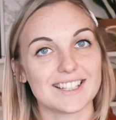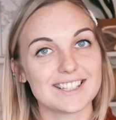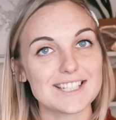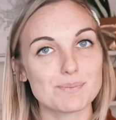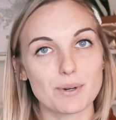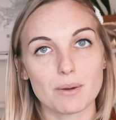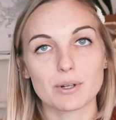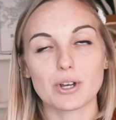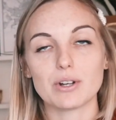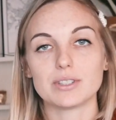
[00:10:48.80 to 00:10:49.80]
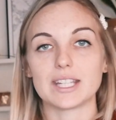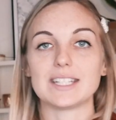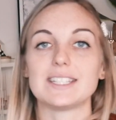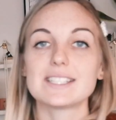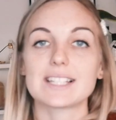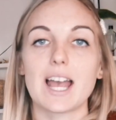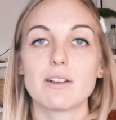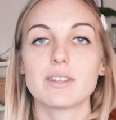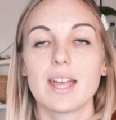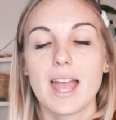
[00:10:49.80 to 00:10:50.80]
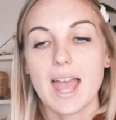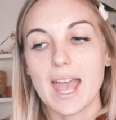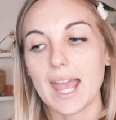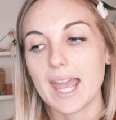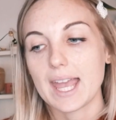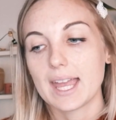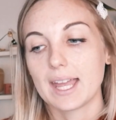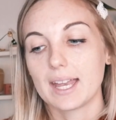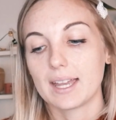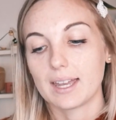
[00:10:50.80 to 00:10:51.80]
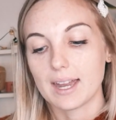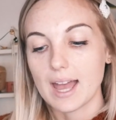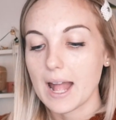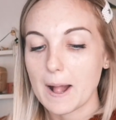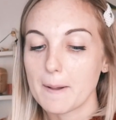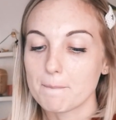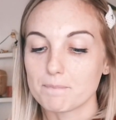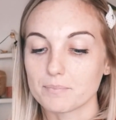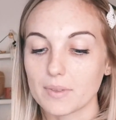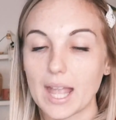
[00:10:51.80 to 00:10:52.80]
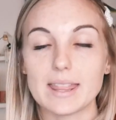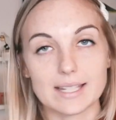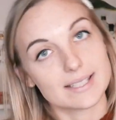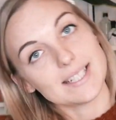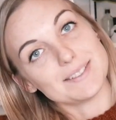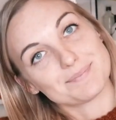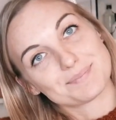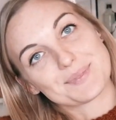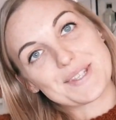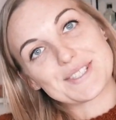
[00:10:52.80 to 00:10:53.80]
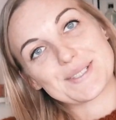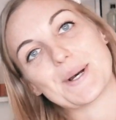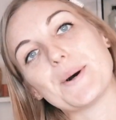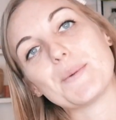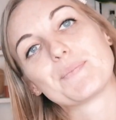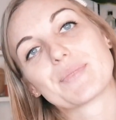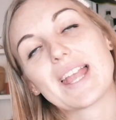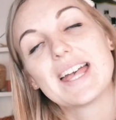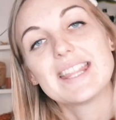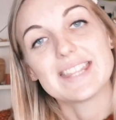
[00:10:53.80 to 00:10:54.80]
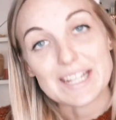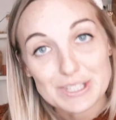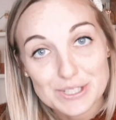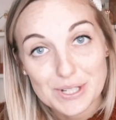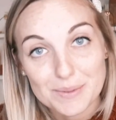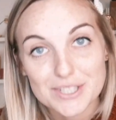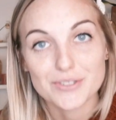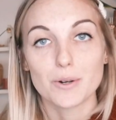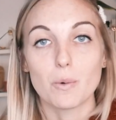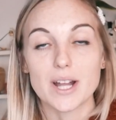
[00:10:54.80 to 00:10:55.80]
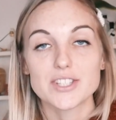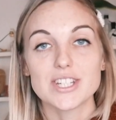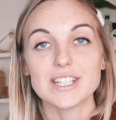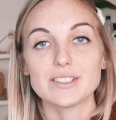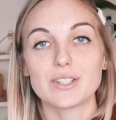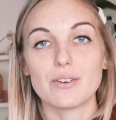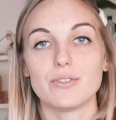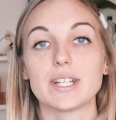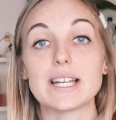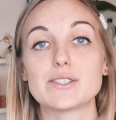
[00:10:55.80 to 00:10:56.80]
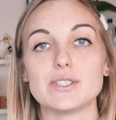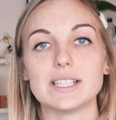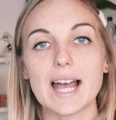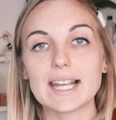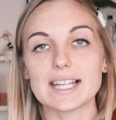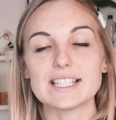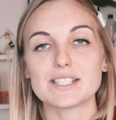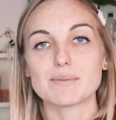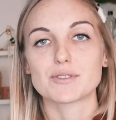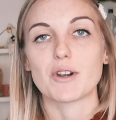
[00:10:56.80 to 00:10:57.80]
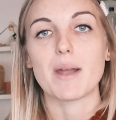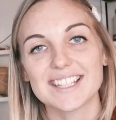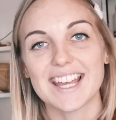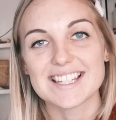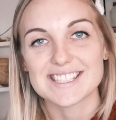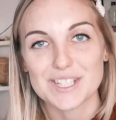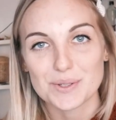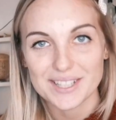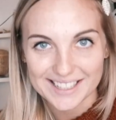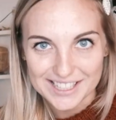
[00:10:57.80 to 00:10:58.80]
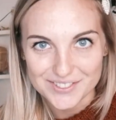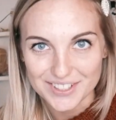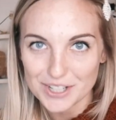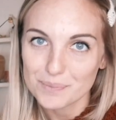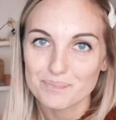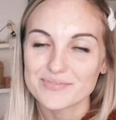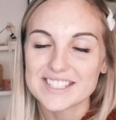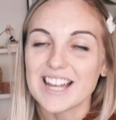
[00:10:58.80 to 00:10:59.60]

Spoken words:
this promo code to get a discount, and that's it. So thank you so much for watching. Don't forget to like and subscribe, and see you in the next video.